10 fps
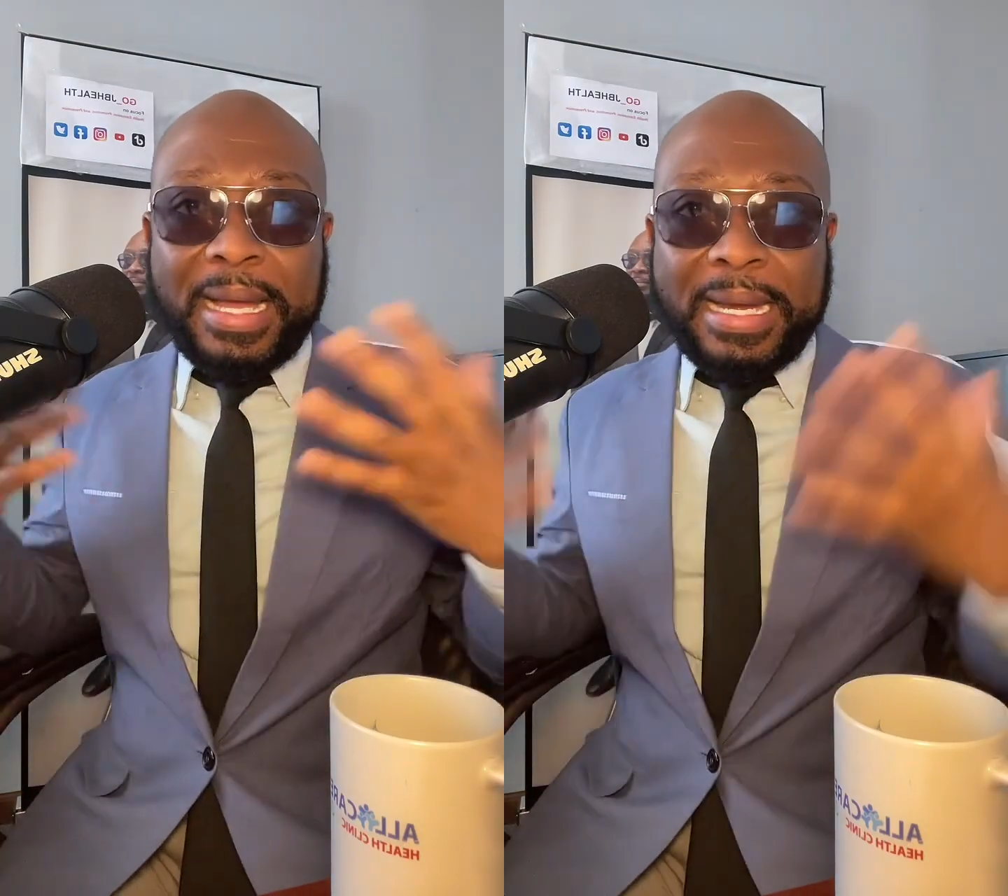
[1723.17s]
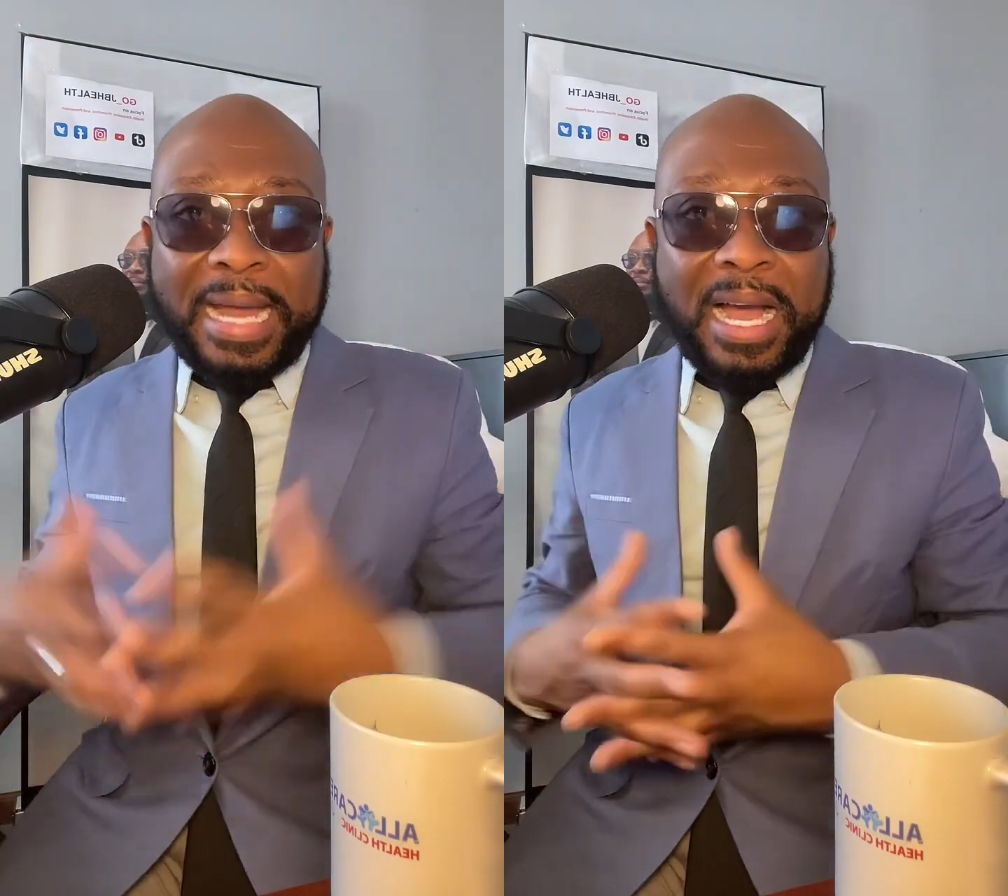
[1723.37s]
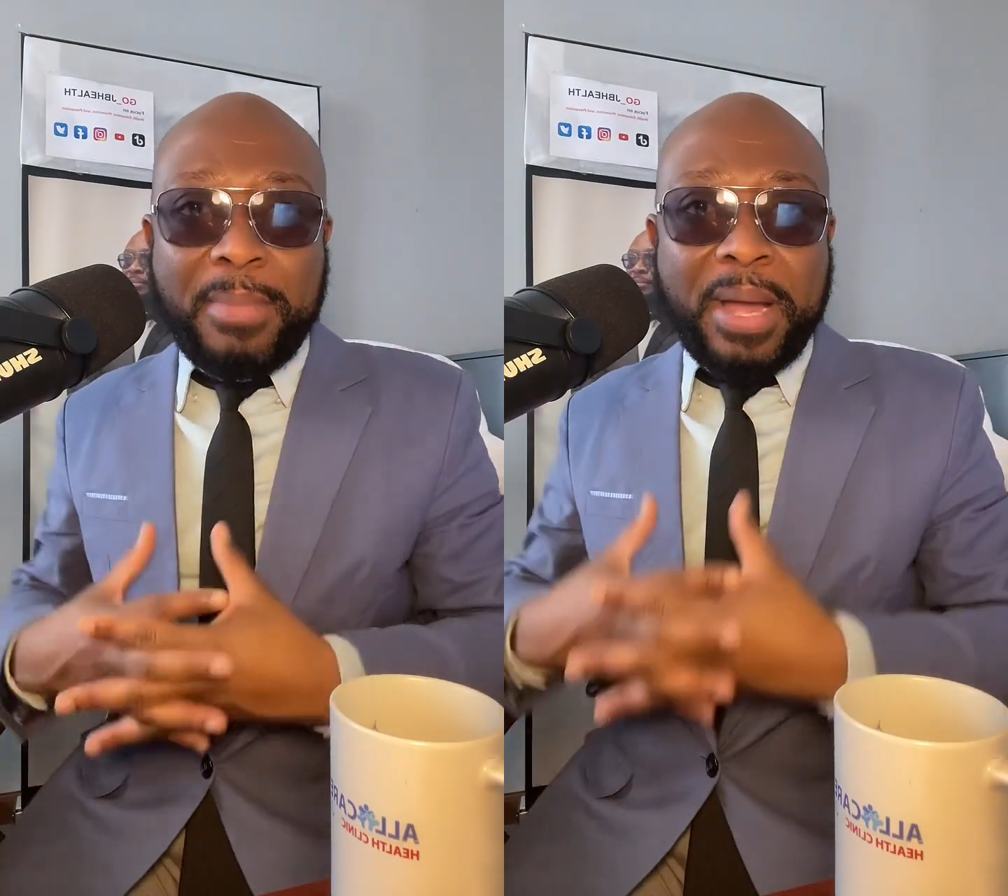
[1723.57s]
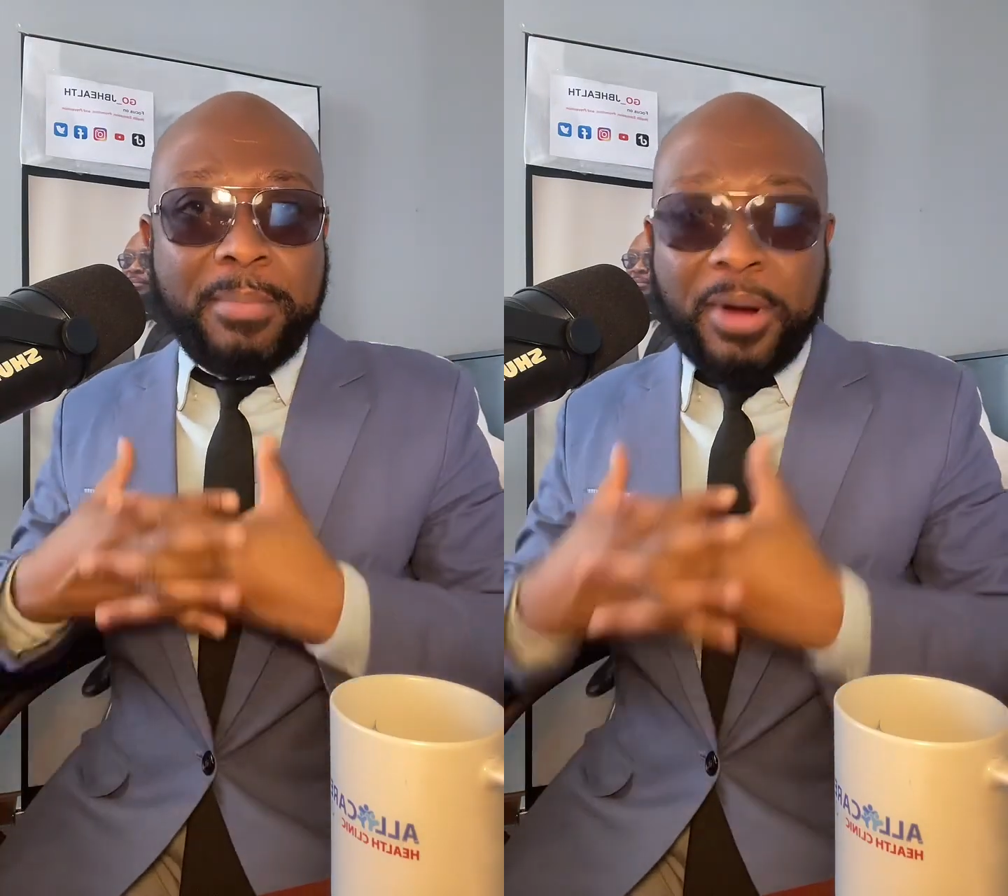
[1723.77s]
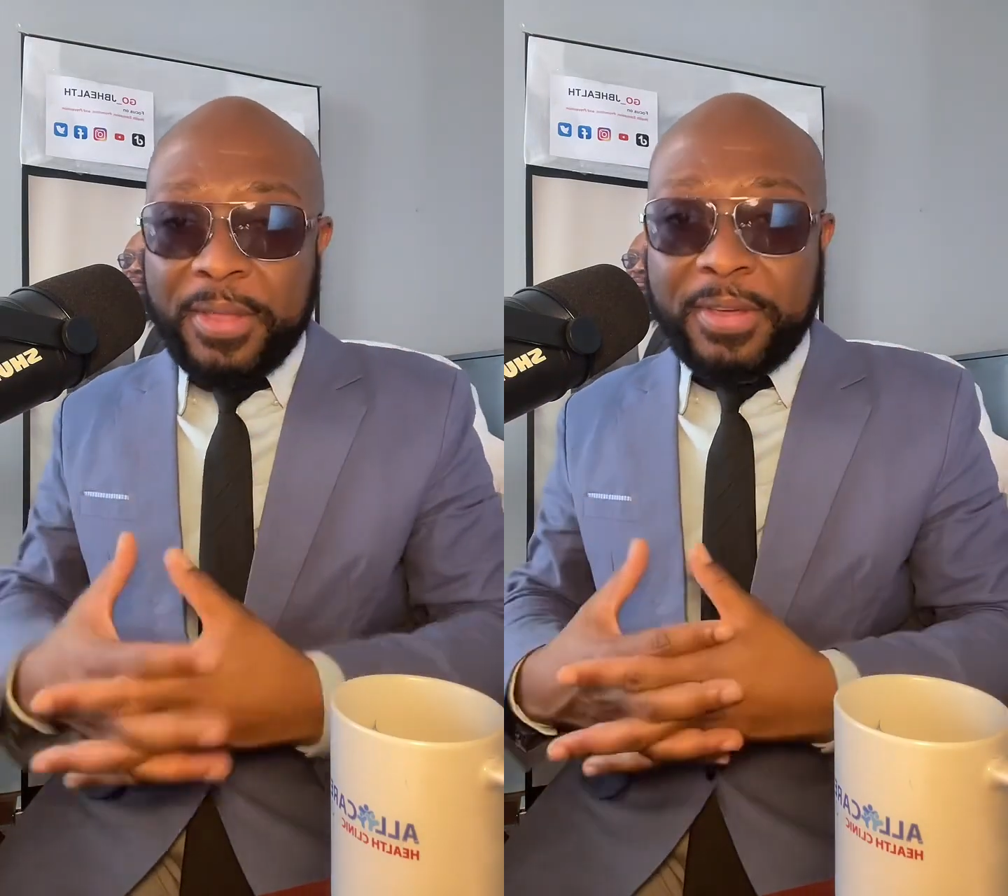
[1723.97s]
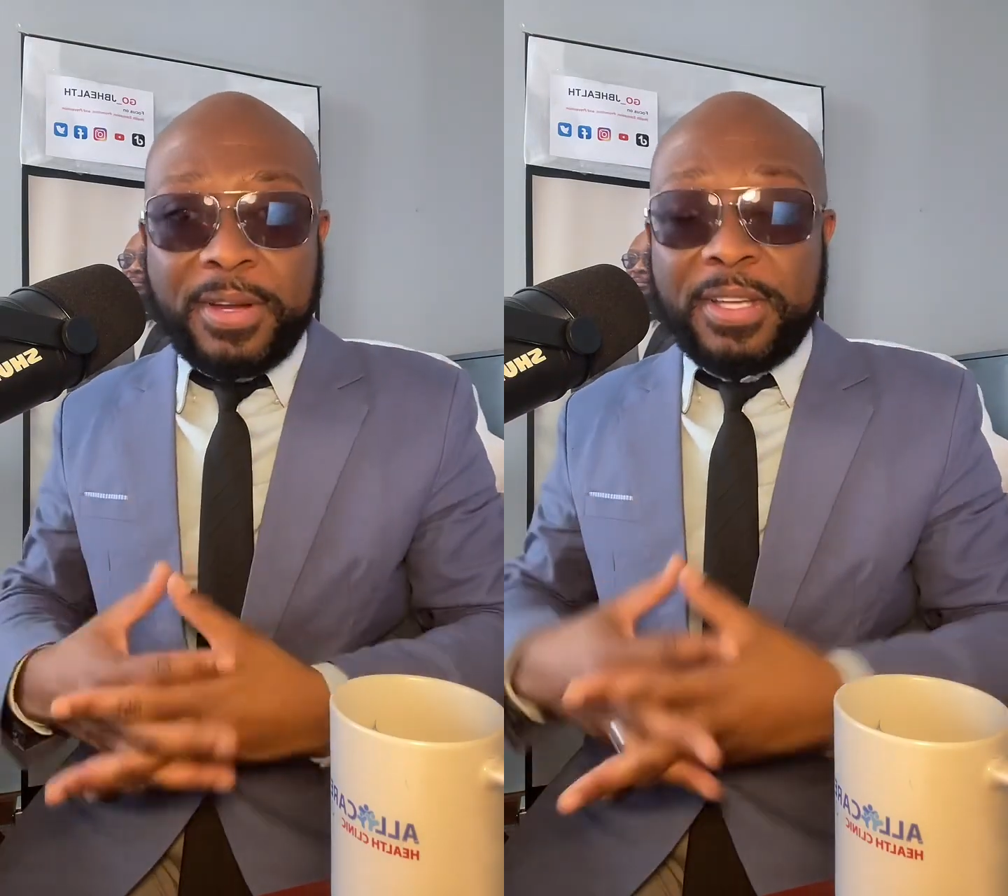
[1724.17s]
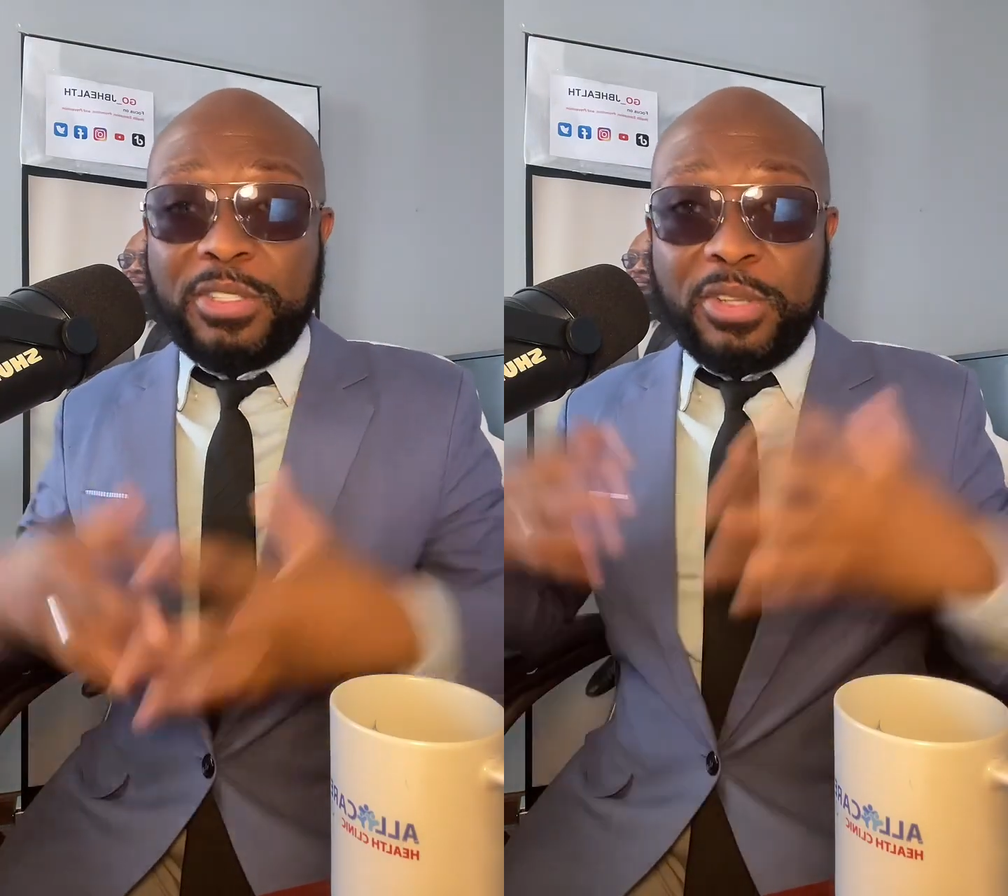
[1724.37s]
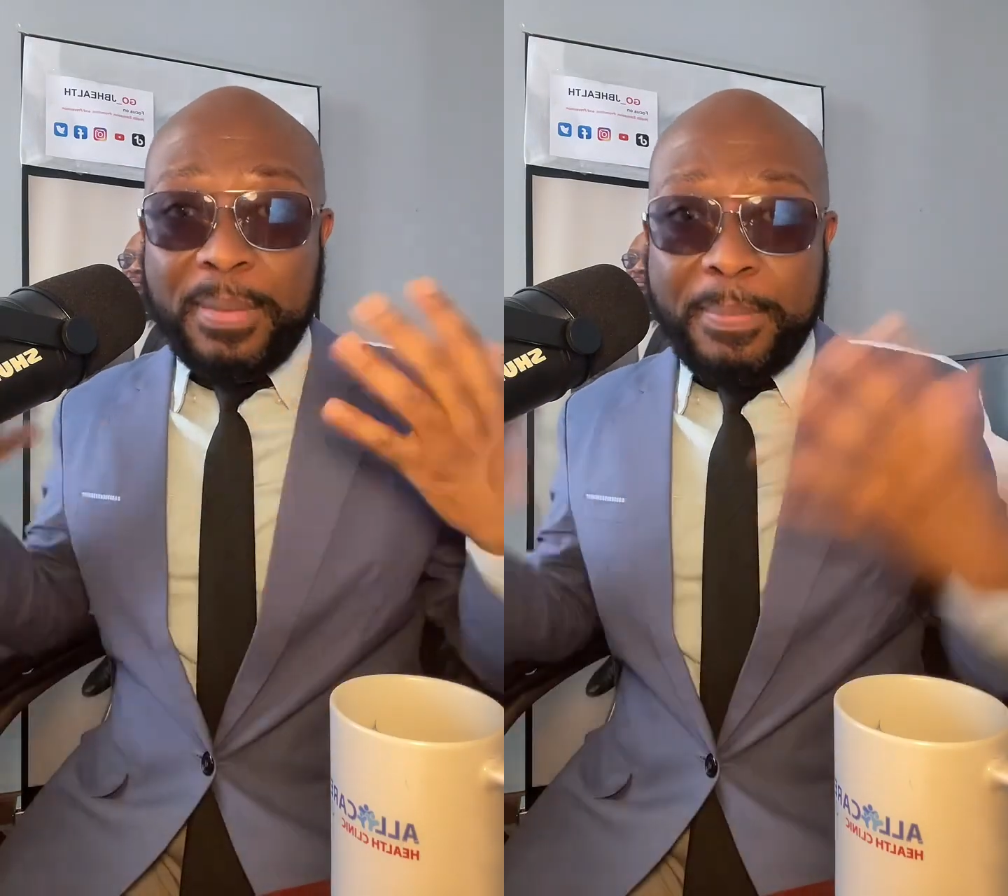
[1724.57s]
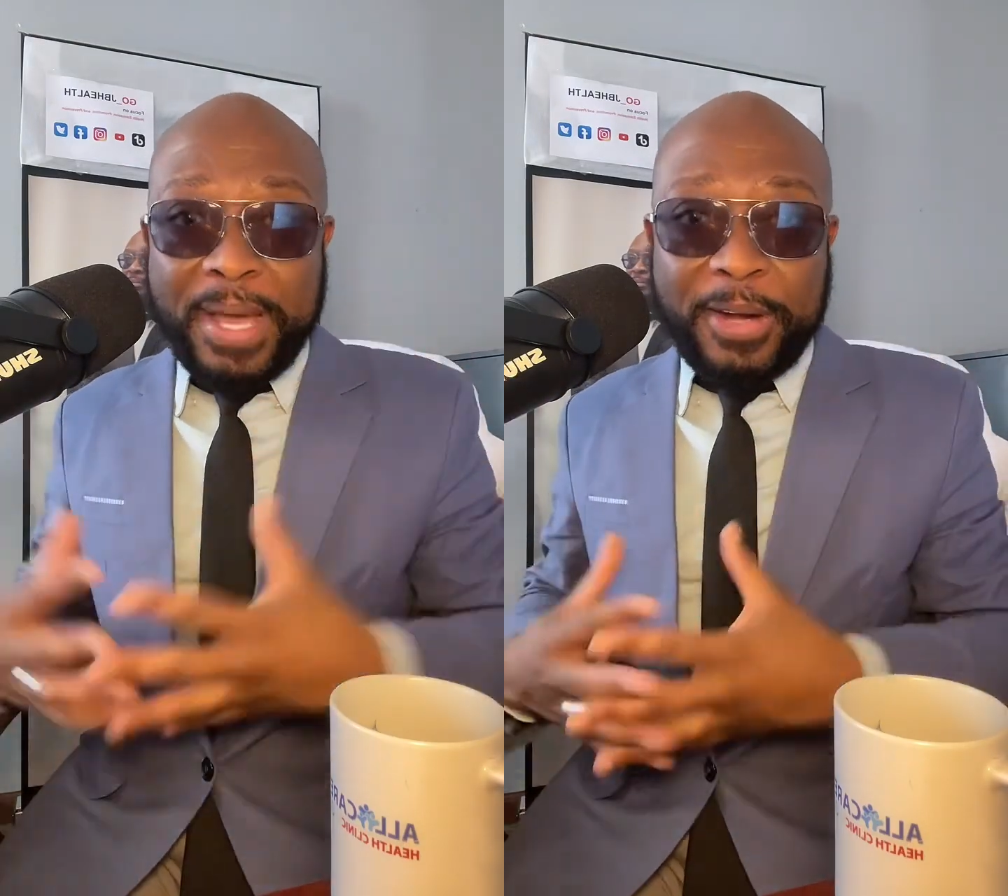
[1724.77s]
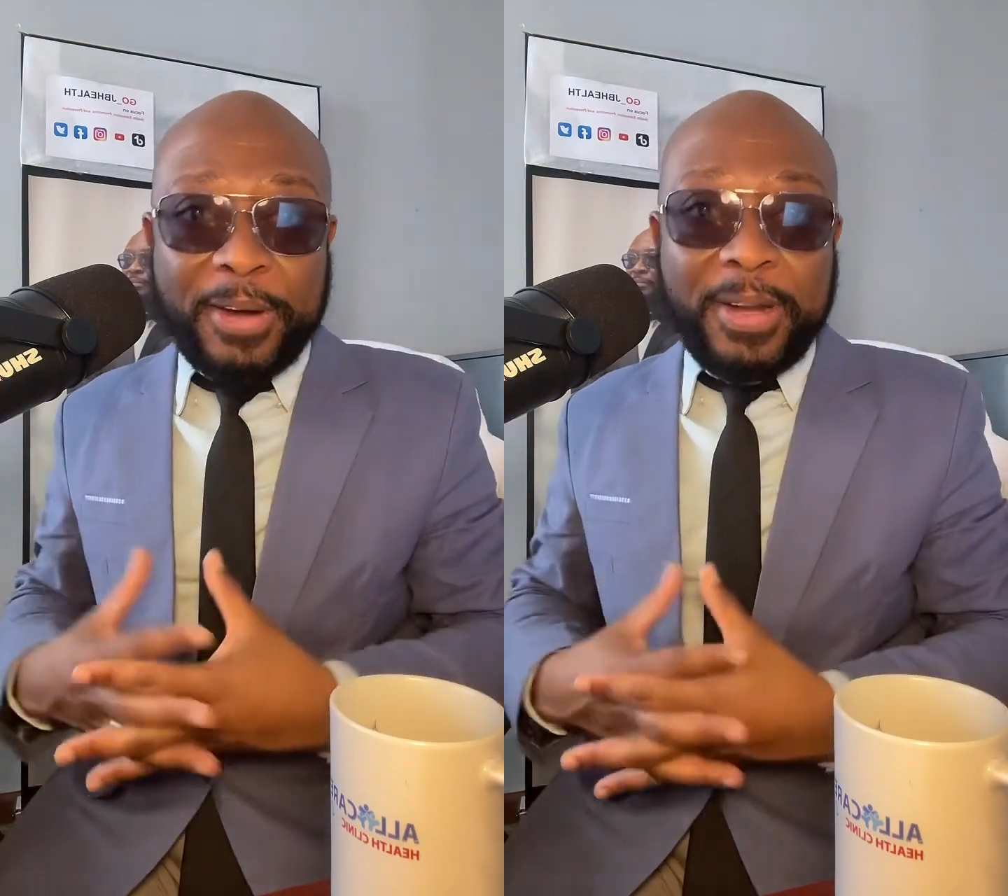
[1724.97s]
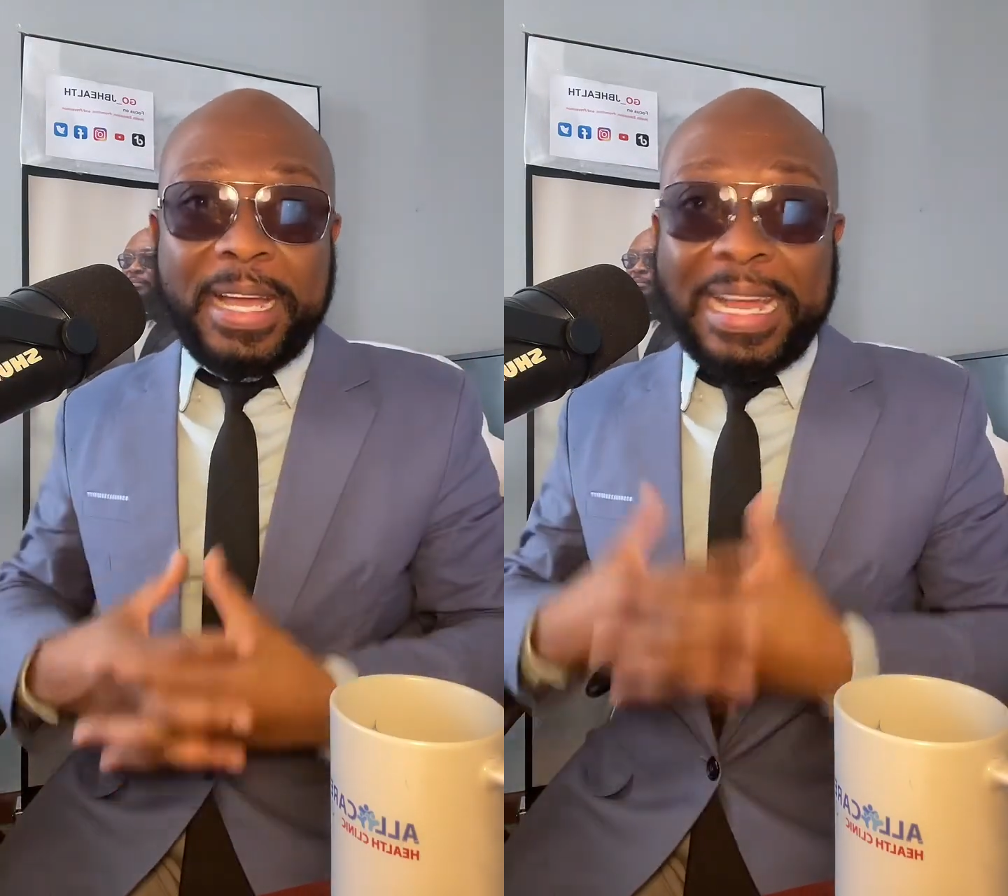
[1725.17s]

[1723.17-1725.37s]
and now my mother is doing better,